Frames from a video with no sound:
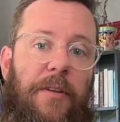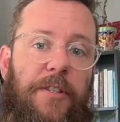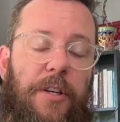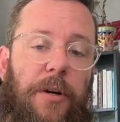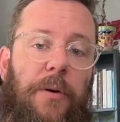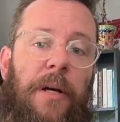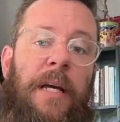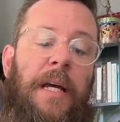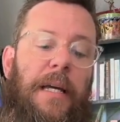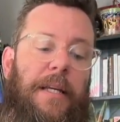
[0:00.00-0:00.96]
So,
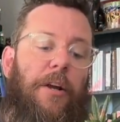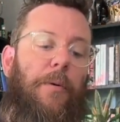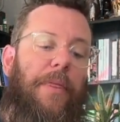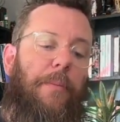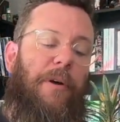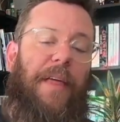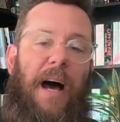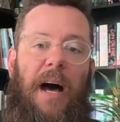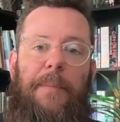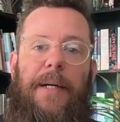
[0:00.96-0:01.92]
with
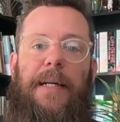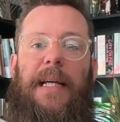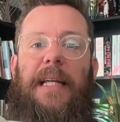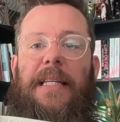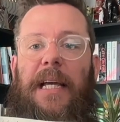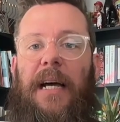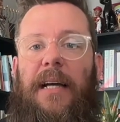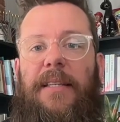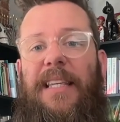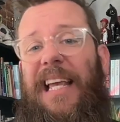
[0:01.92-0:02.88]
Amma and
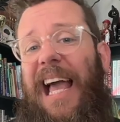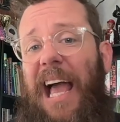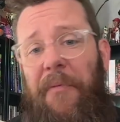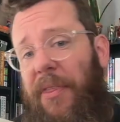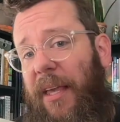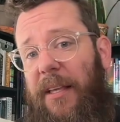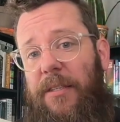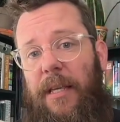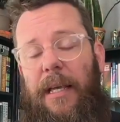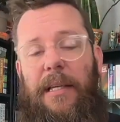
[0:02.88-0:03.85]
Yaz, everything
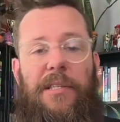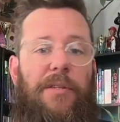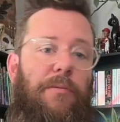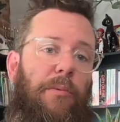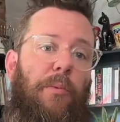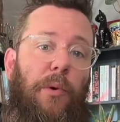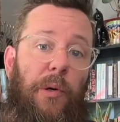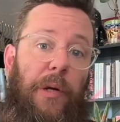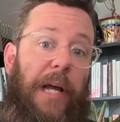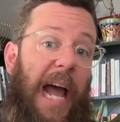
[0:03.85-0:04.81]
is
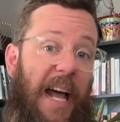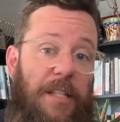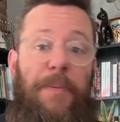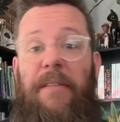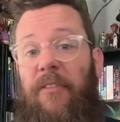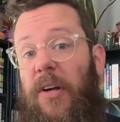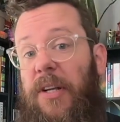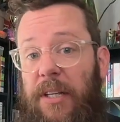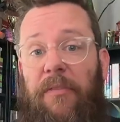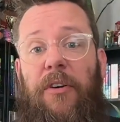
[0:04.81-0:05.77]
has been very
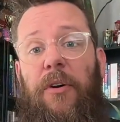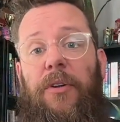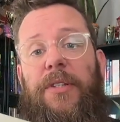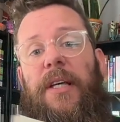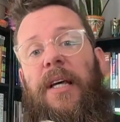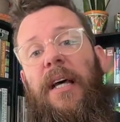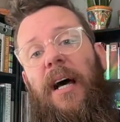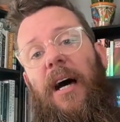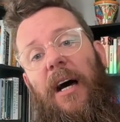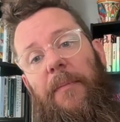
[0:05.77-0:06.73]
difficult.
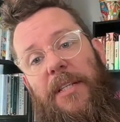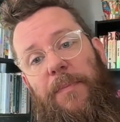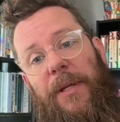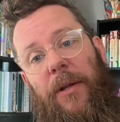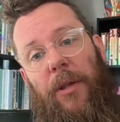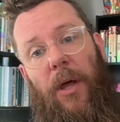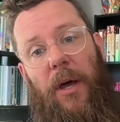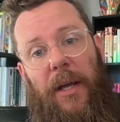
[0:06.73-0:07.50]
It's been a long